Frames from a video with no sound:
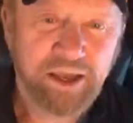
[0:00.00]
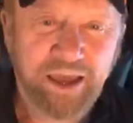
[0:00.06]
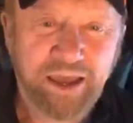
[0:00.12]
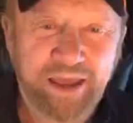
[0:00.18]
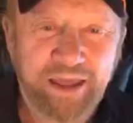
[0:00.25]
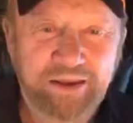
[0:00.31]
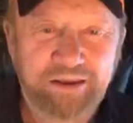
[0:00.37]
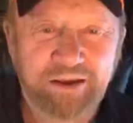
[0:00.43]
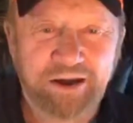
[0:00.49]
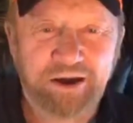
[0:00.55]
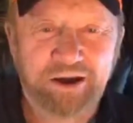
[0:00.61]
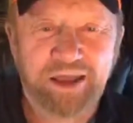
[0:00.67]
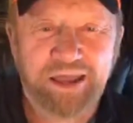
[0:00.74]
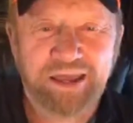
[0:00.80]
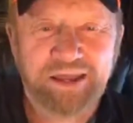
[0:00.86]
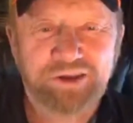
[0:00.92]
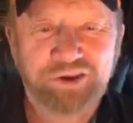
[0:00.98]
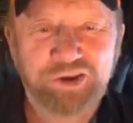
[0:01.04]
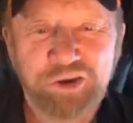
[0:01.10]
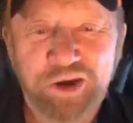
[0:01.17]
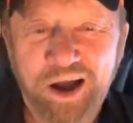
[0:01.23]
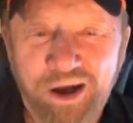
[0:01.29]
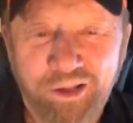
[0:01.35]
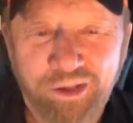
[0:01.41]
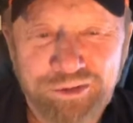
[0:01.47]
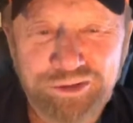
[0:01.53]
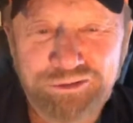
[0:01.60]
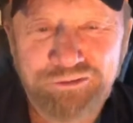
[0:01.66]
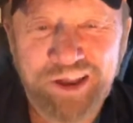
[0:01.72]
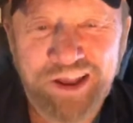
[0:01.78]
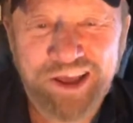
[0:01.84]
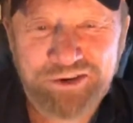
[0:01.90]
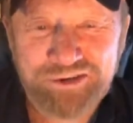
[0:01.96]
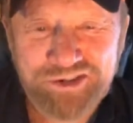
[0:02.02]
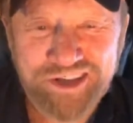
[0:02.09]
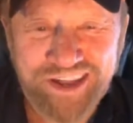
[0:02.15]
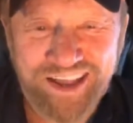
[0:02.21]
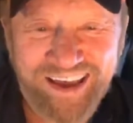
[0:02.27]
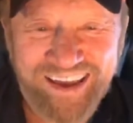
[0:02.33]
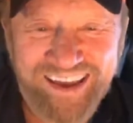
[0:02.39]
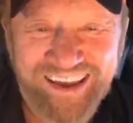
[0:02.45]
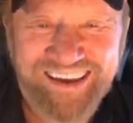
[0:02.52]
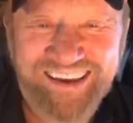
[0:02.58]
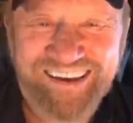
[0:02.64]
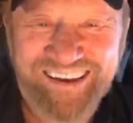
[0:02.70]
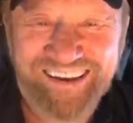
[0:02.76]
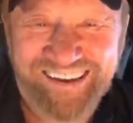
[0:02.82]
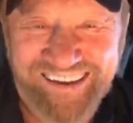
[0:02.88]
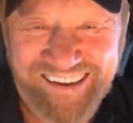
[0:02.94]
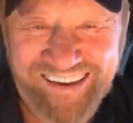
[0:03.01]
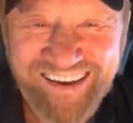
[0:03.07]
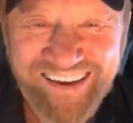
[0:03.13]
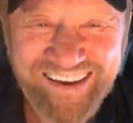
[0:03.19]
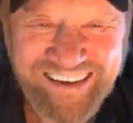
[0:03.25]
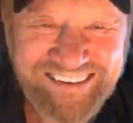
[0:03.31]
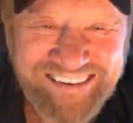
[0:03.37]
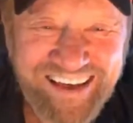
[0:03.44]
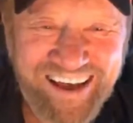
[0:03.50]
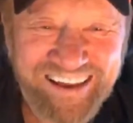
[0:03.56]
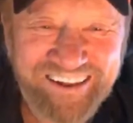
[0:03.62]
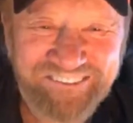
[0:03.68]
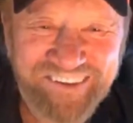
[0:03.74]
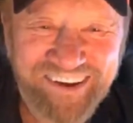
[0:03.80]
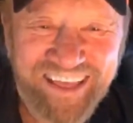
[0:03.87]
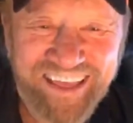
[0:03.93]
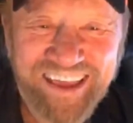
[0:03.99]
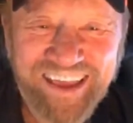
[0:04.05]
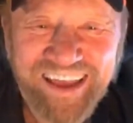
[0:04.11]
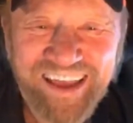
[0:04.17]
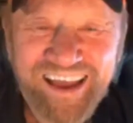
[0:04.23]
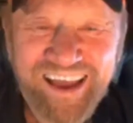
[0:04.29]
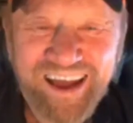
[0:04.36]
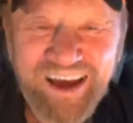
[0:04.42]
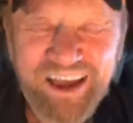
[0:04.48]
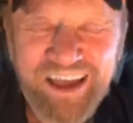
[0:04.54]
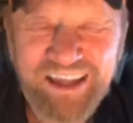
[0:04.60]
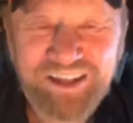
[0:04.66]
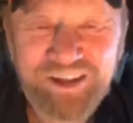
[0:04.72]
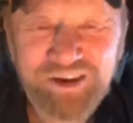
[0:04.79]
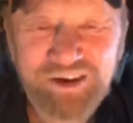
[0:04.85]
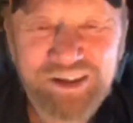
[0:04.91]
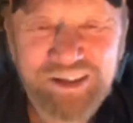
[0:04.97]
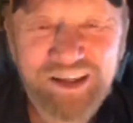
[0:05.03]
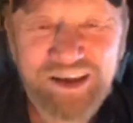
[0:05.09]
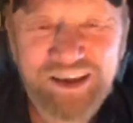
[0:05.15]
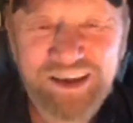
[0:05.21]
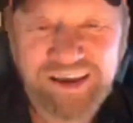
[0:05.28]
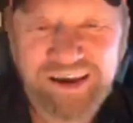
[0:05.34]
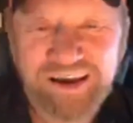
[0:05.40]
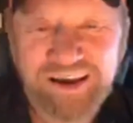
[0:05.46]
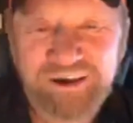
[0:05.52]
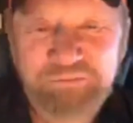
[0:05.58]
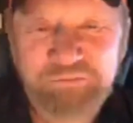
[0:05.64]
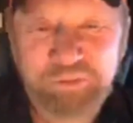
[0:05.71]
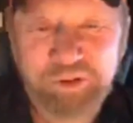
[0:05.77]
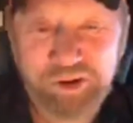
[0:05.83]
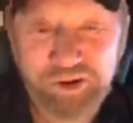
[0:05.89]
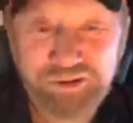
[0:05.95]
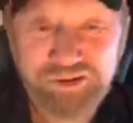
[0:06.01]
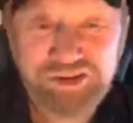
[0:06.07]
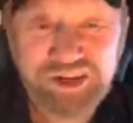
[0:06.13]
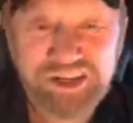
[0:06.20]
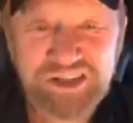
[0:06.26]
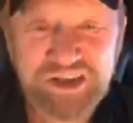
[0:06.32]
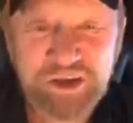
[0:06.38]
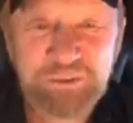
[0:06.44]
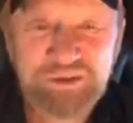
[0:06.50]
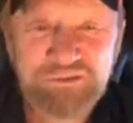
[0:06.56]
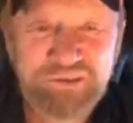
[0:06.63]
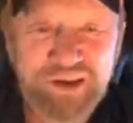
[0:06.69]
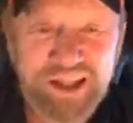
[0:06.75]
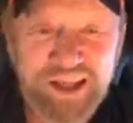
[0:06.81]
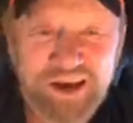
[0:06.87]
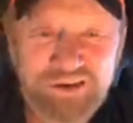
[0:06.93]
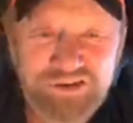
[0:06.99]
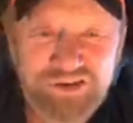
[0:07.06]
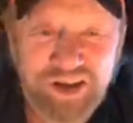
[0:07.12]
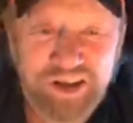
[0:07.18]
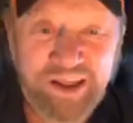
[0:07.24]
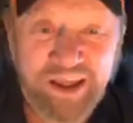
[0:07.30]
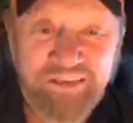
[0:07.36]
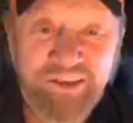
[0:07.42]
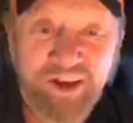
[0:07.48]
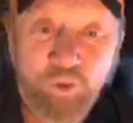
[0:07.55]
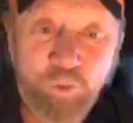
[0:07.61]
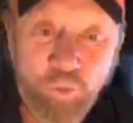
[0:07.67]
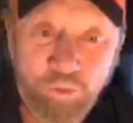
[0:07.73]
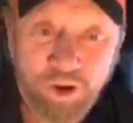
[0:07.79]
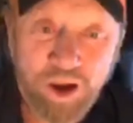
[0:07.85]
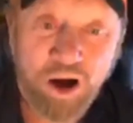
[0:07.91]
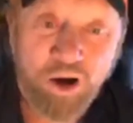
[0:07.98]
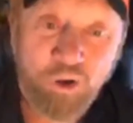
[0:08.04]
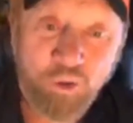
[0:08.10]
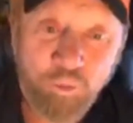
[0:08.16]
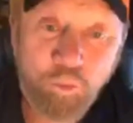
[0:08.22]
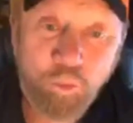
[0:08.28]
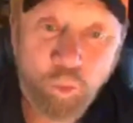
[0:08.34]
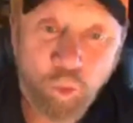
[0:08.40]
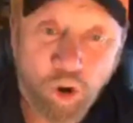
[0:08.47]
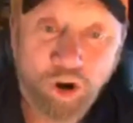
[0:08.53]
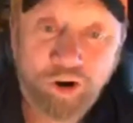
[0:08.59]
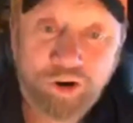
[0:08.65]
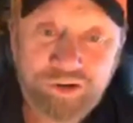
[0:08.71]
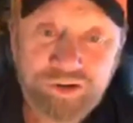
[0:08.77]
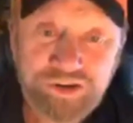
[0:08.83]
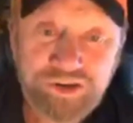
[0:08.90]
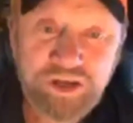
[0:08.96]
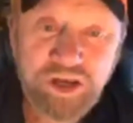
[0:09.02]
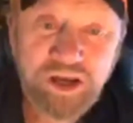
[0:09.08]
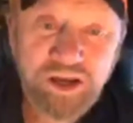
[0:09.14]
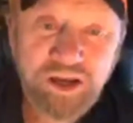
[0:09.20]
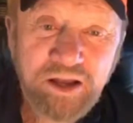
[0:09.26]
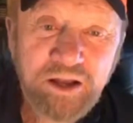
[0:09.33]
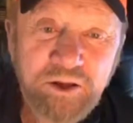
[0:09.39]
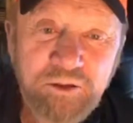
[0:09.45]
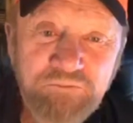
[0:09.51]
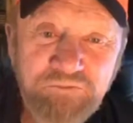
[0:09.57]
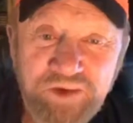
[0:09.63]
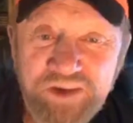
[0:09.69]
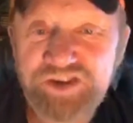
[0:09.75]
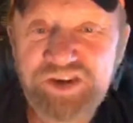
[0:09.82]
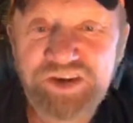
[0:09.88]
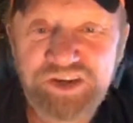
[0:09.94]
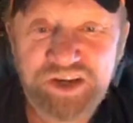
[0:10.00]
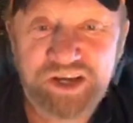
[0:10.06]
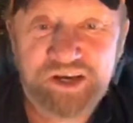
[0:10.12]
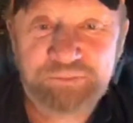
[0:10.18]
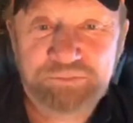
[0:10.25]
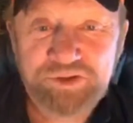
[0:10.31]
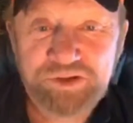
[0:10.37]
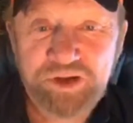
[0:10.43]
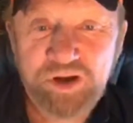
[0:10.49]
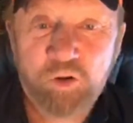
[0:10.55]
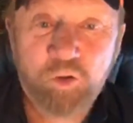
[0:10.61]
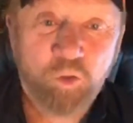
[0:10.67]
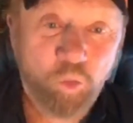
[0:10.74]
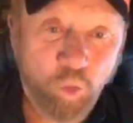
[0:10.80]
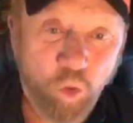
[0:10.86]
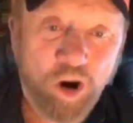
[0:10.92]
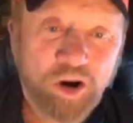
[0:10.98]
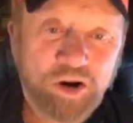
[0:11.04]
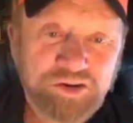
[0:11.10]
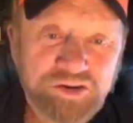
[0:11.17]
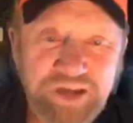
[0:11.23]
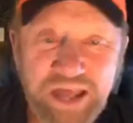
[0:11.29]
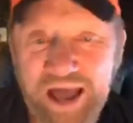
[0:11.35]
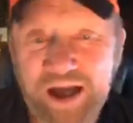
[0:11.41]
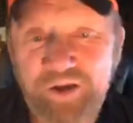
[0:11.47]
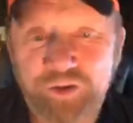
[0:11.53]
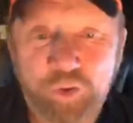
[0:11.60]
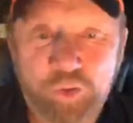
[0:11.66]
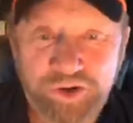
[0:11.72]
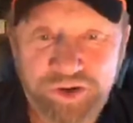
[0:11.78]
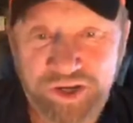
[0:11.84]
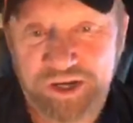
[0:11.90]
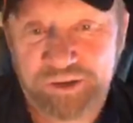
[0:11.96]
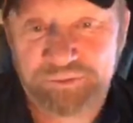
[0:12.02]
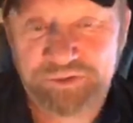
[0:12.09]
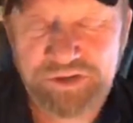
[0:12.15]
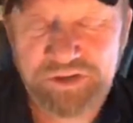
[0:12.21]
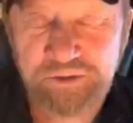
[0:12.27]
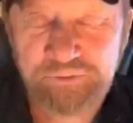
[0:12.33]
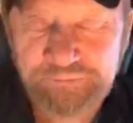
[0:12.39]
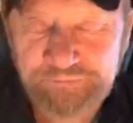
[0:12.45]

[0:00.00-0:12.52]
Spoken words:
And in doing all those videos today, it's kind of funny, in doing the producing some of the videos today, they're called Works Fishing Tips or Works Outdoor Tips.